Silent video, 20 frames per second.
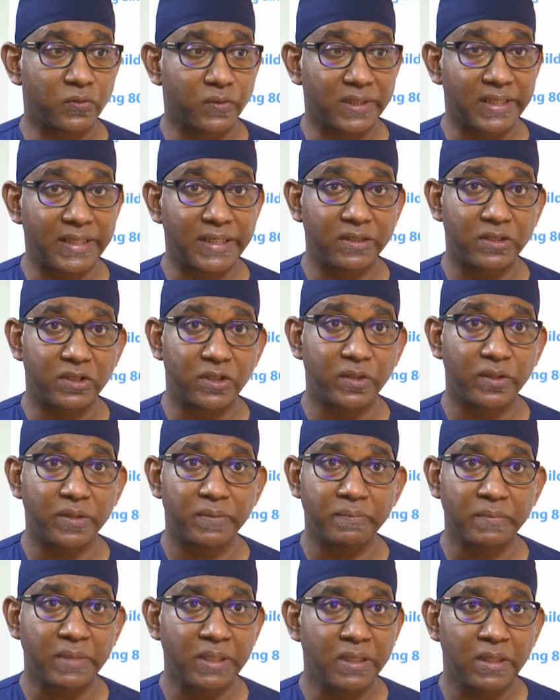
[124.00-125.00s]
related to
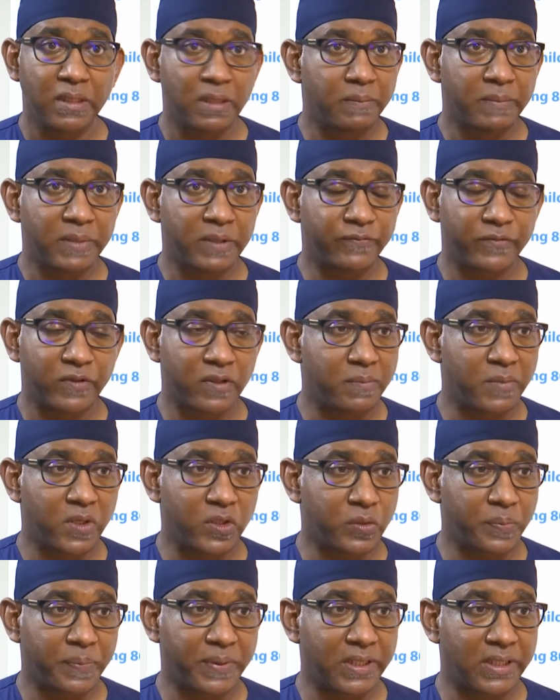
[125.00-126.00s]
them, but for the
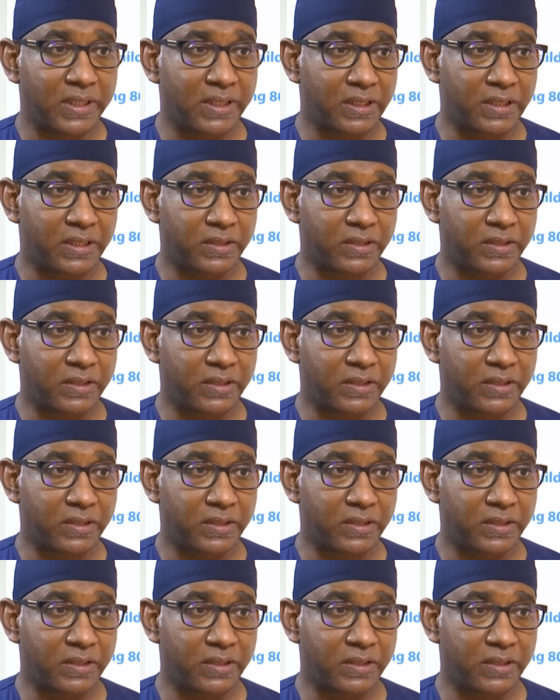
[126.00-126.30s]
most part,